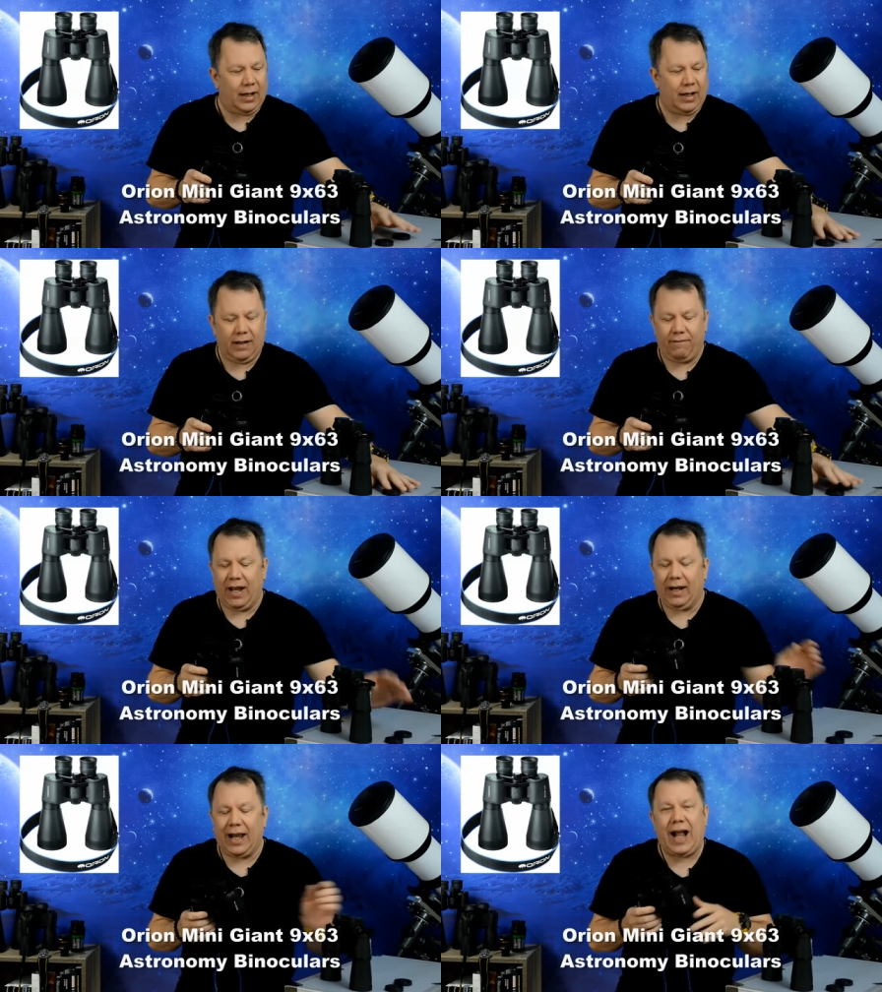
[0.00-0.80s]
Um,
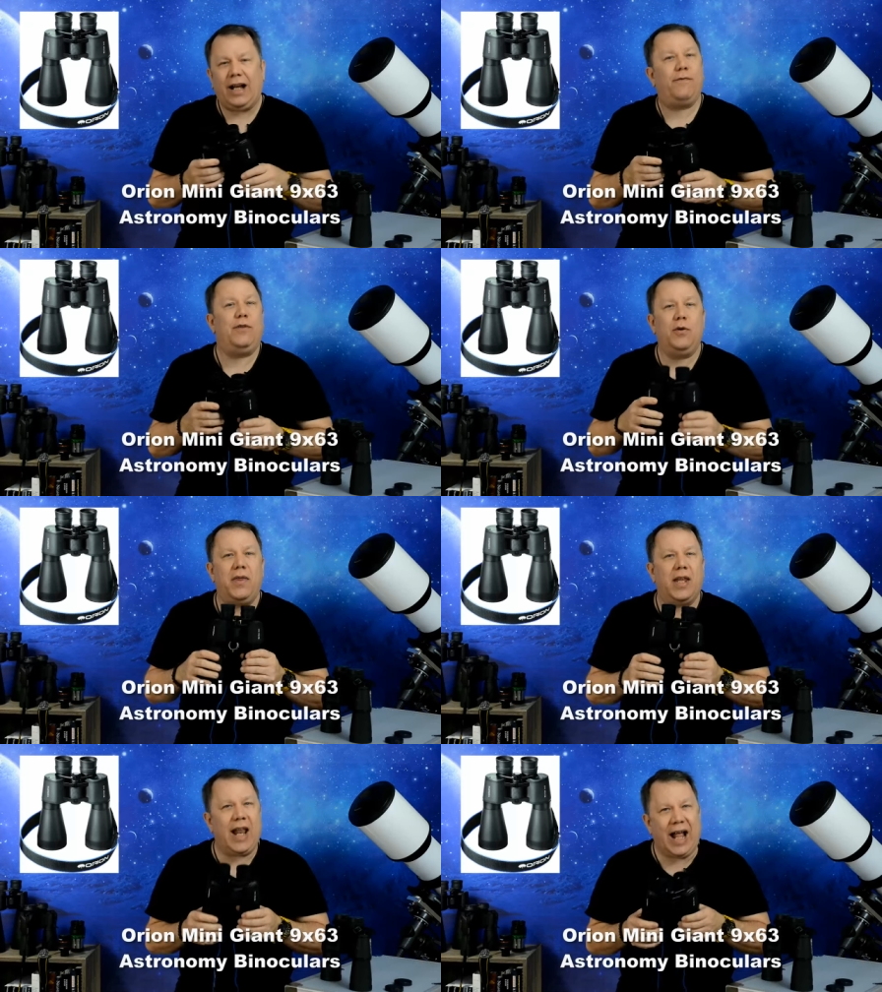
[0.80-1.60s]
they lack a few
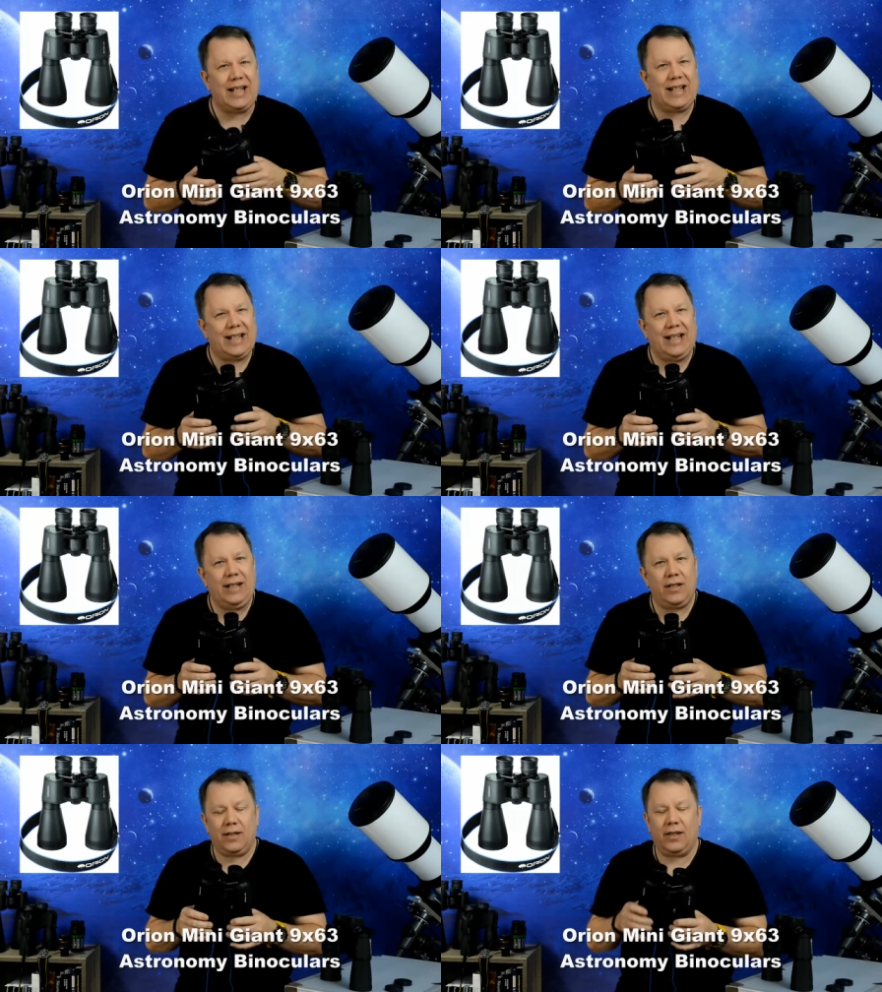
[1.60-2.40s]
of the
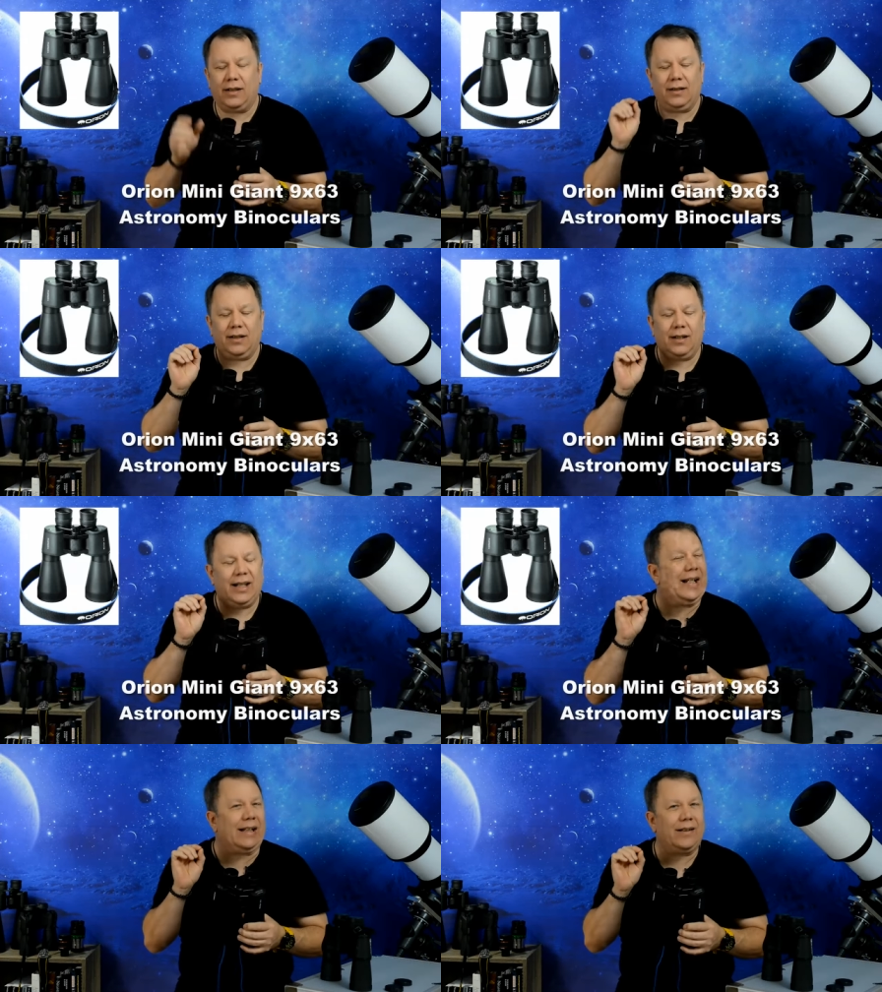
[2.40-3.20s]
niceties, the
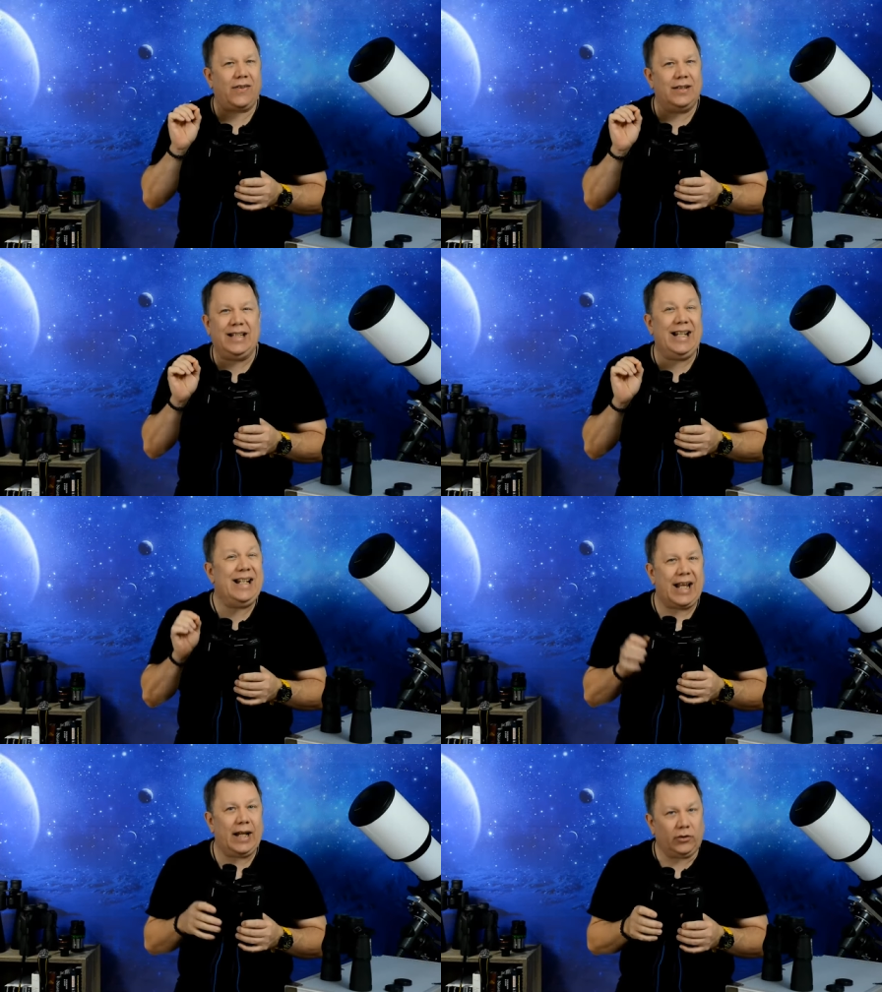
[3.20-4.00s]
little
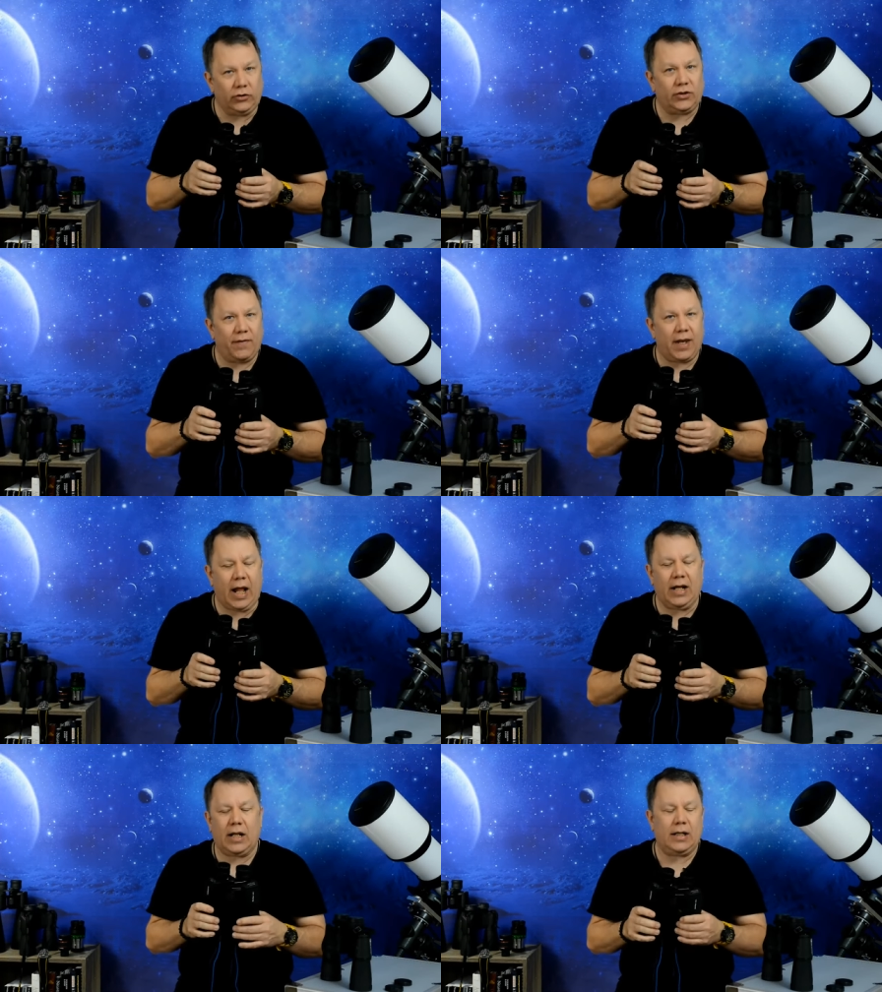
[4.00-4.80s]
details of the
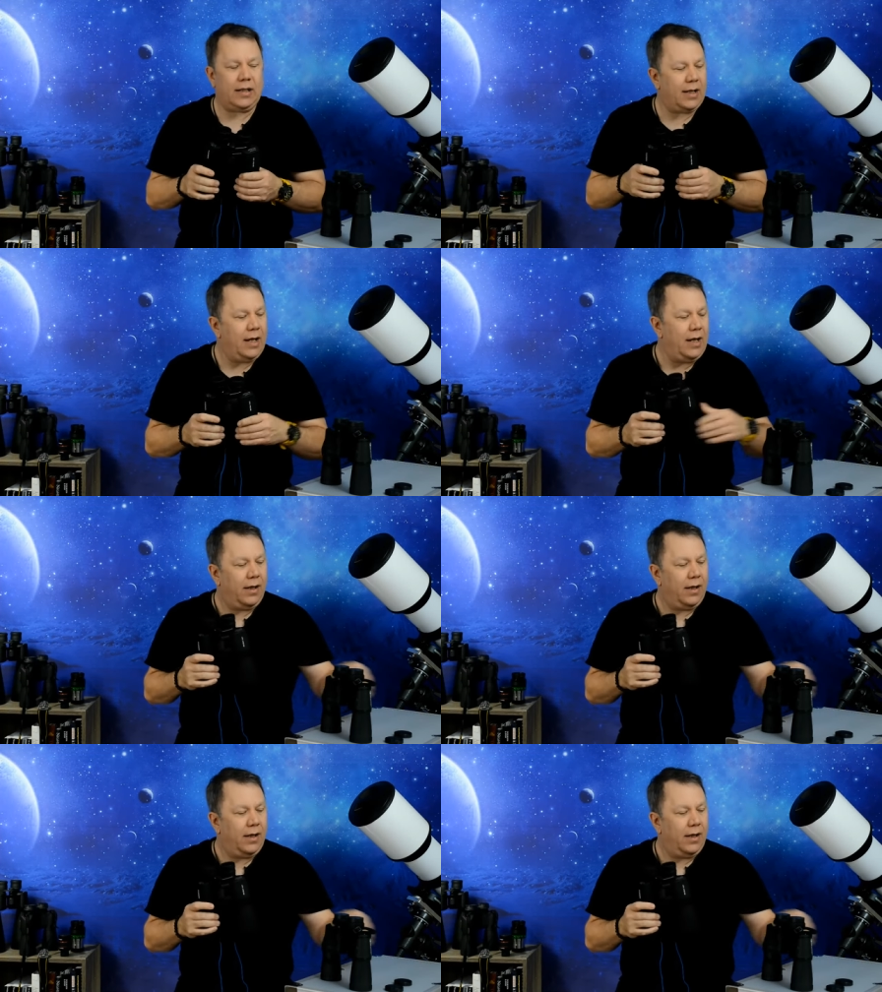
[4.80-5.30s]
Nikons.